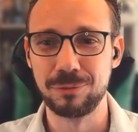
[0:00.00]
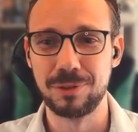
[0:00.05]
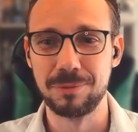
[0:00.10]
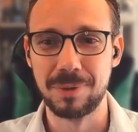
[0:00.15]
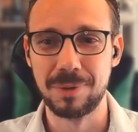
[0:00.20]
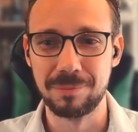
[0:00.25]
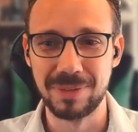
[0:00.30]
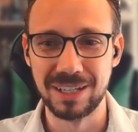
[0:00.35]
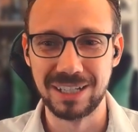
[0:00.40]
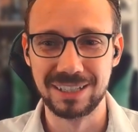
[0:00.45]
for
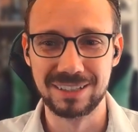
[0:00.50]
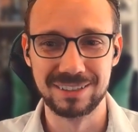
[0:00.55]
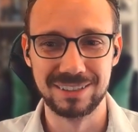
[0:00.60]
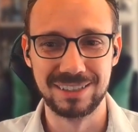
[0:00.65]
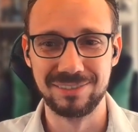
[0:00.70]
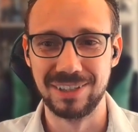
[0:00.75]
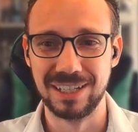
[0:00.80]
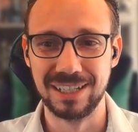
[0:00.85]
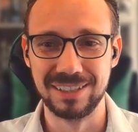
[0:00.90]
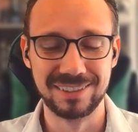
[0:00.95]
my medical
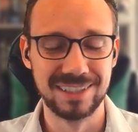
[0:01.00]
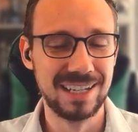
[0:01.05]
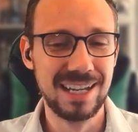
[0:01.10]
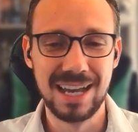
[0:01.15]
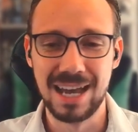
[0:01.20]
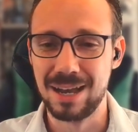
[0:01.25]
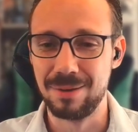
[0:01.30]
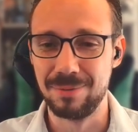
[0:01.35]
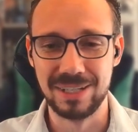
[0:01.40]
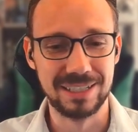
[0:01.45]
device,
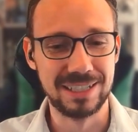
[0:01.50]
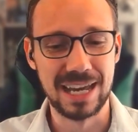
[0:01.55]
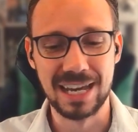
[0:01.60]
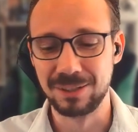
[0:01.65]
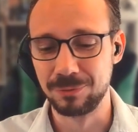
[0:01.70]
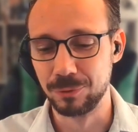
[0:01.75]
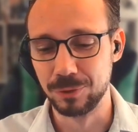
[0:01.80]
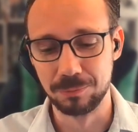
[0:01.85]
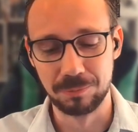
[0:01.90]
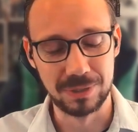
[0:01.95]
I mean,
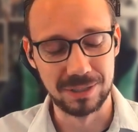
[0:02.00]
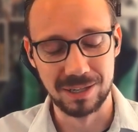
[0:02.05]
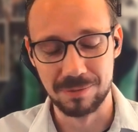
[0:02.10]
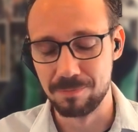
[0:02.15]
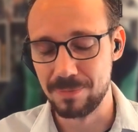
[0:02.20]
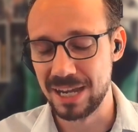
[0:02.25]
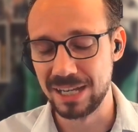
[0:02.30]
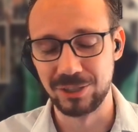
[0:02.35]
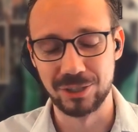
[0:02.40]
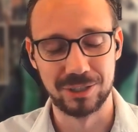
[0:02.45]
that would be a
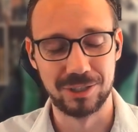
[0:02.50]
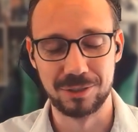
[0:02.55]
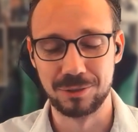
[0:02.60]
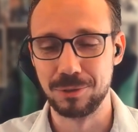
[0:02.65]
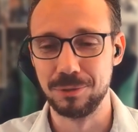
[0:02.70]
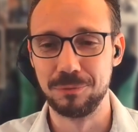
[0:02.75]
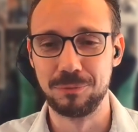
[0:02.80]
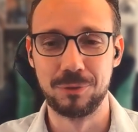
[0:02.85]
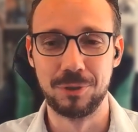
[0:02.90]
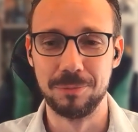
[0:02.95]
major
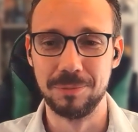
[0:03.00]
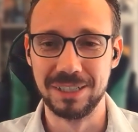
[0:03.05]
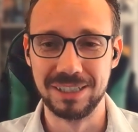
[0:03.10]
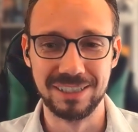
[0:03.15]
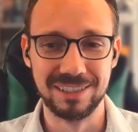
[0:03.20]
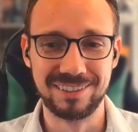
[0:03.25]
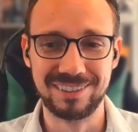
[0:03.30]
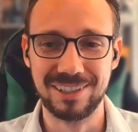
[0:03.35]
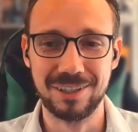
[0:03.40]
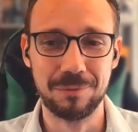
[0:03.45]

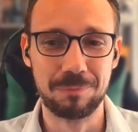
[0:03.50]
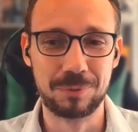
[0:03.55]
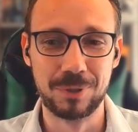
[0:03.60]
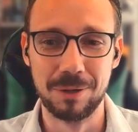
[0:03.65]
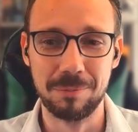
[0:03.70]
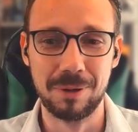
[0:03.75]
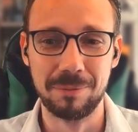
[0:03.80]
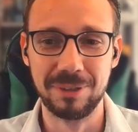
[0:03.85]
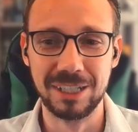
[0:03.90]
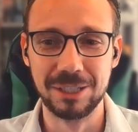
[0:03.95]
nonconformity. So
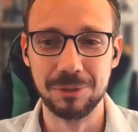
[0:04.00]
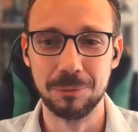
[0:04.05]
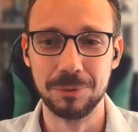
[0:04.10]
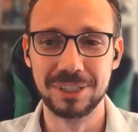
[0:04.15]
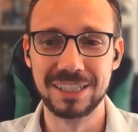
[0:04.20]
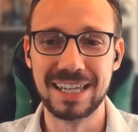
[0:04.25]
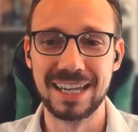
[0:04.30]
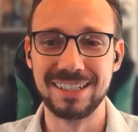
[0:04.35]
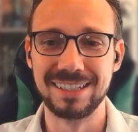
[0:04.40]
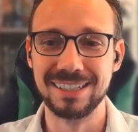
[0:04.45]
probably you
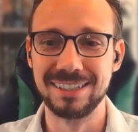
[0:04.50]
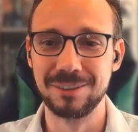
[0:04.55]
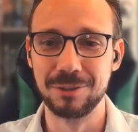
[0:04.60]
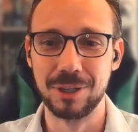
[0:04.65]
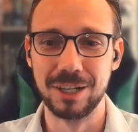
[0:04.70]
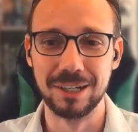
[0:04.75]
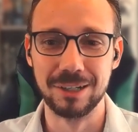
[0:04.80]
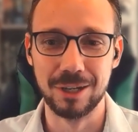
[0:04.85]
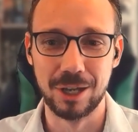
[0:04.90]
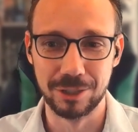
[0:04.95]
would get into a
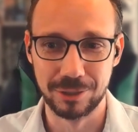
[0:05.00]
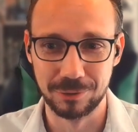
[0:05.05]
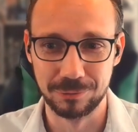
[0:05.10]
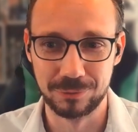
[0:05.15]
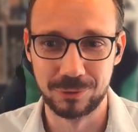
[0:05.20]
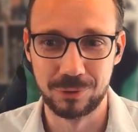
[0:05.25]
lot of